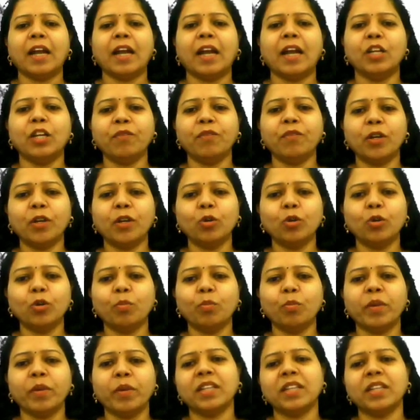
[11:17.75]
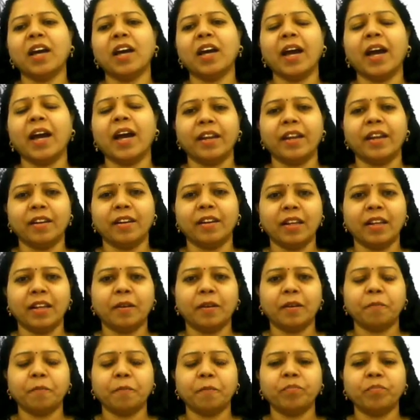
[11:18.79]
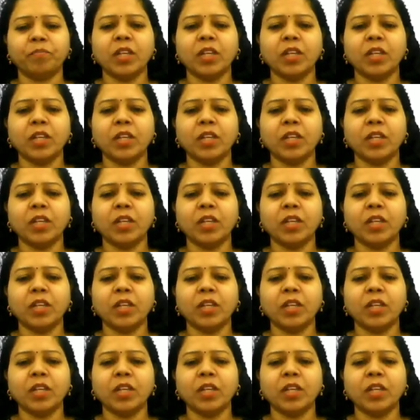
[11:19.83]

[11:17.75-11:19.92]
and difficult to break the iron nail.